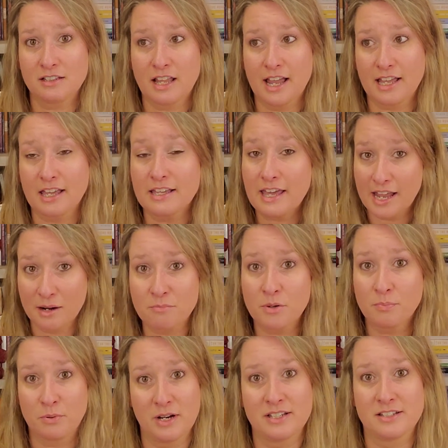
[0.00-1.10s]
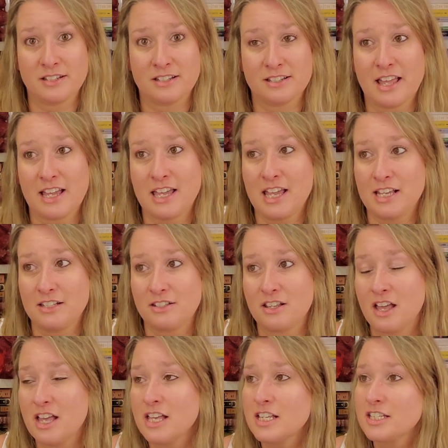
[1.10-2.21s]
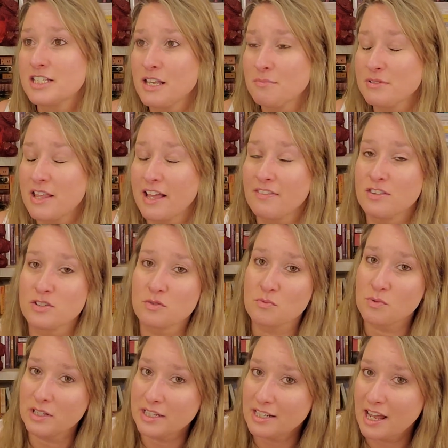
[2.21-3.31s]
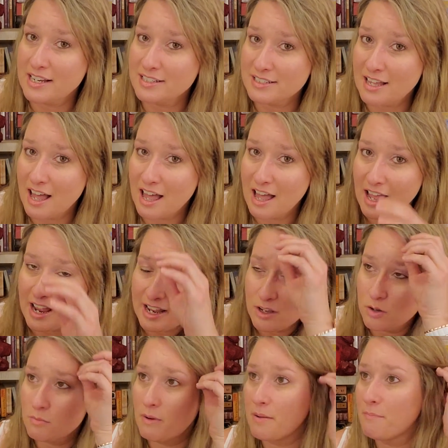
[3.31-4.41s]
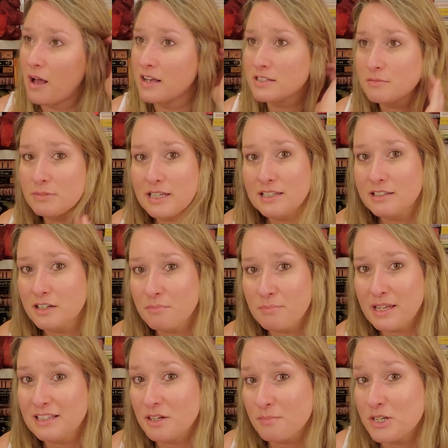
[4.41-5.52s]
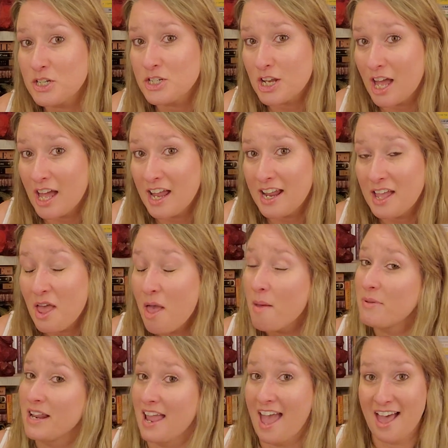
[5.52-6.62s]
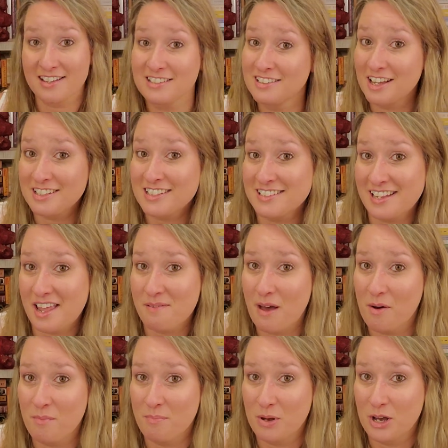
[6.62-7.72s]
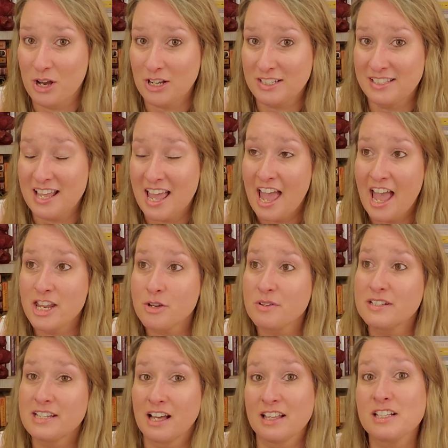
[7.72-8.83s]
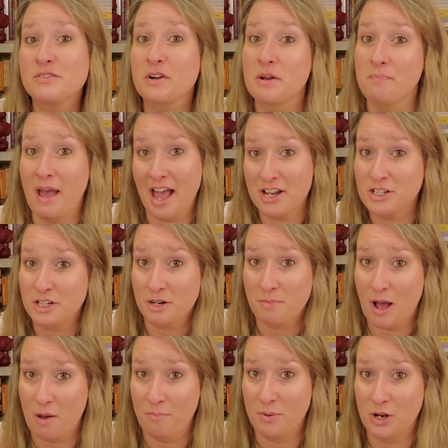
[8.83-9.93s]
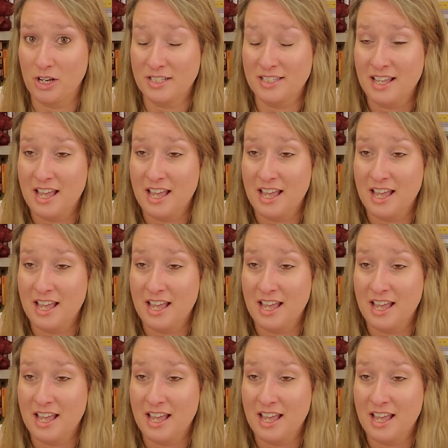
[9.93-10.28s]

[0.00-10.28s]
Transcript: like camera presence. Like he's seems like this really nice guy who might possibly a little be a little bit shy, but he has a lot to say about books, and you can tell he's very passionate about books,